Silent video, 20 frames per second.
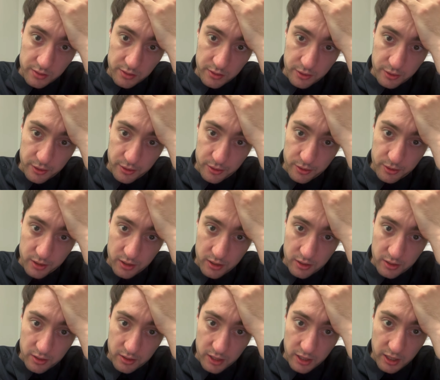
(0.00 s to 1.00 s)
Who to
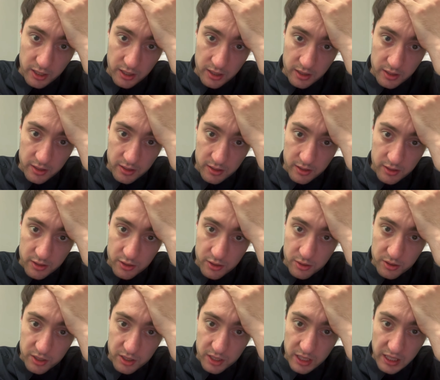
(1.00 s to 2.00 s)
delete. So
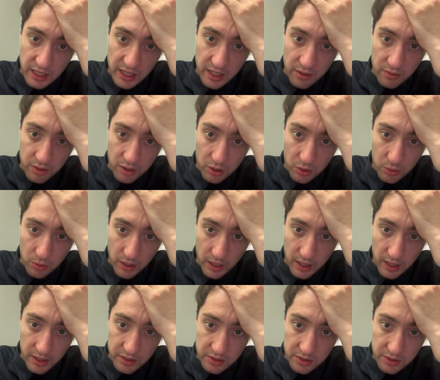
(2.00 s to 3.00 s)
it's a get
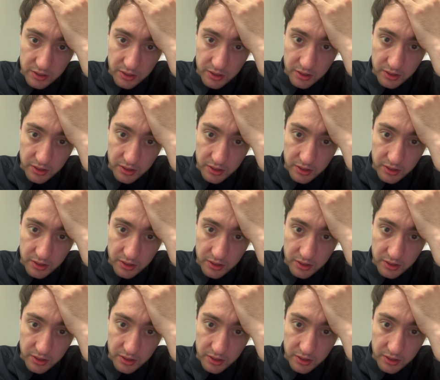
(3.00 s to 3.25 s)
request.